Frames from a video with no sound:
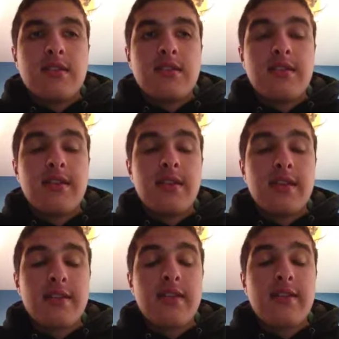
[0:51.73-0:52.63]

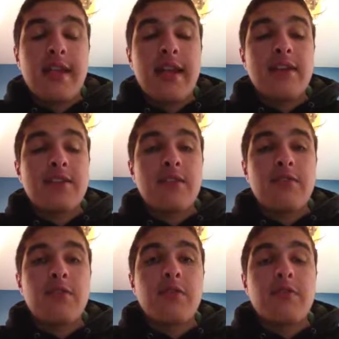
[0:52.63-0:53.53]
Zelda, they announced that they were
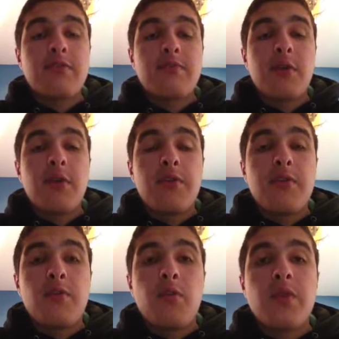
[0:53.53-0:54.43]
doing
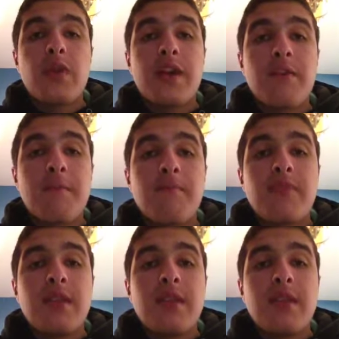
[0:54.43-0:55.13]
both Wind Waker